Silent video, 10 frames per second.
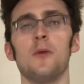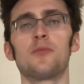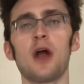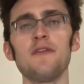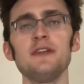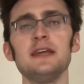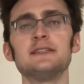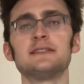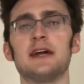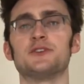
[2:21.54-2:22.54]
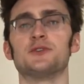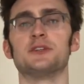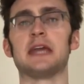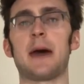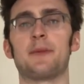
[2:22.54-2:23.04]
Profit is essential to
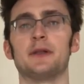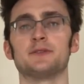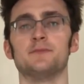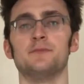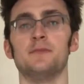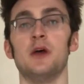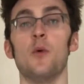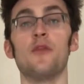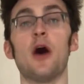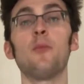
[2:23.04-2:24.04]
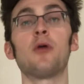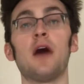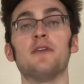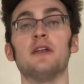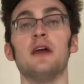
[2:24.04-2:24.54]
capitalism. Without
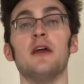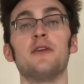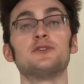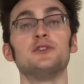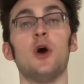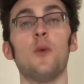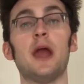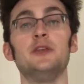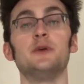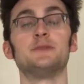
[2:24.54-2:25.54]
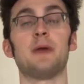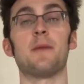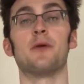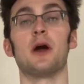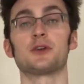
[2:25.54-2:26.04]
profit, there's no way to
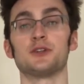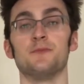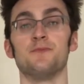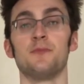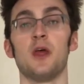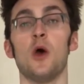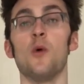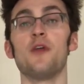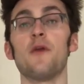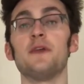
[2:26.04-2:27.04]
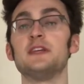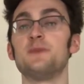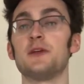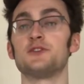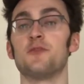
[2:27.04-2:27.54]
expand production. Without the
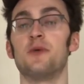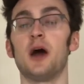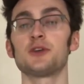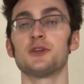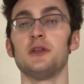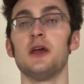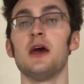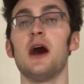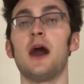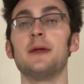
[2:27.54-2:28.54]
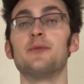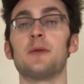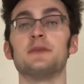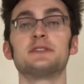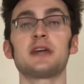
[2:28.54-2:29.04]
expansion of production,
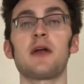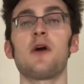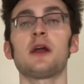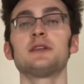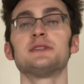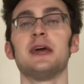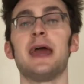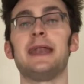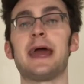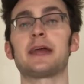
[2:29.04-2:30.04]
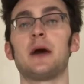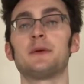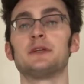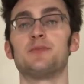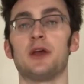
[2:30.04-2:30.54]
unemployment skyrockets and
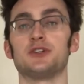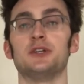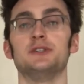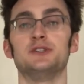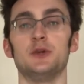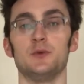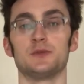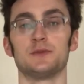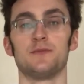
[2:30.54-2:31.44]
economic depression ensues.